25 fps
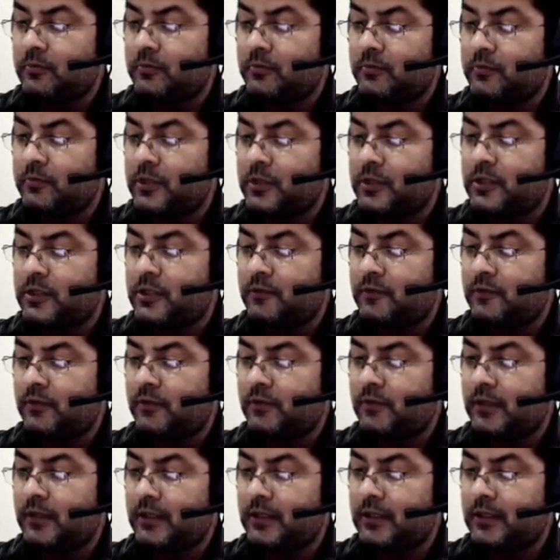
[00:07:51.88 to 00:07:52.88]
B
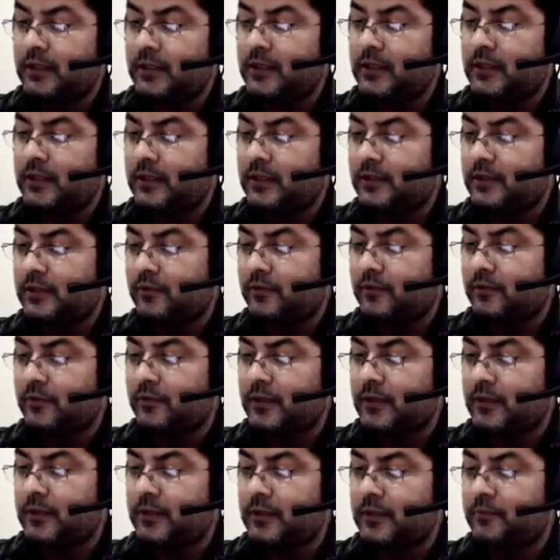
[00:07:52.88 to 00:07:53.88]
square K
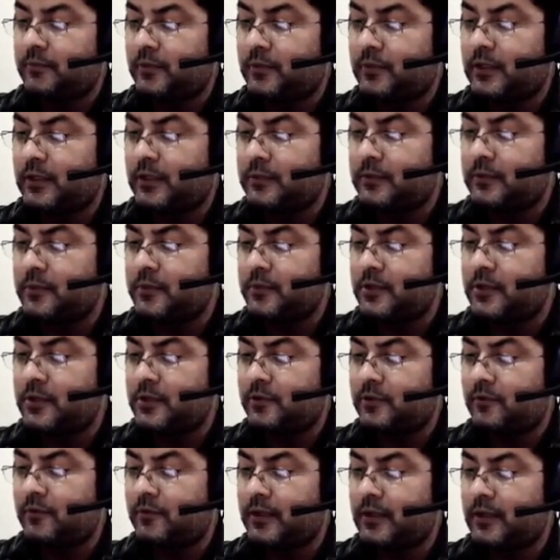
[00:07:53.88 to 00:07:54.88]
square plus B
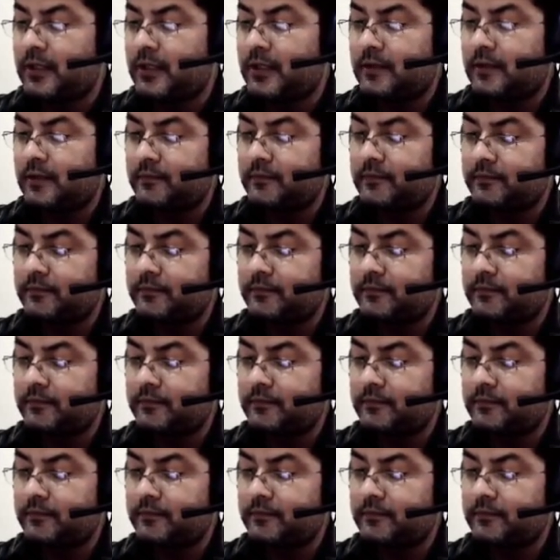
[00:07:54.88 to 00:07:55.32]
square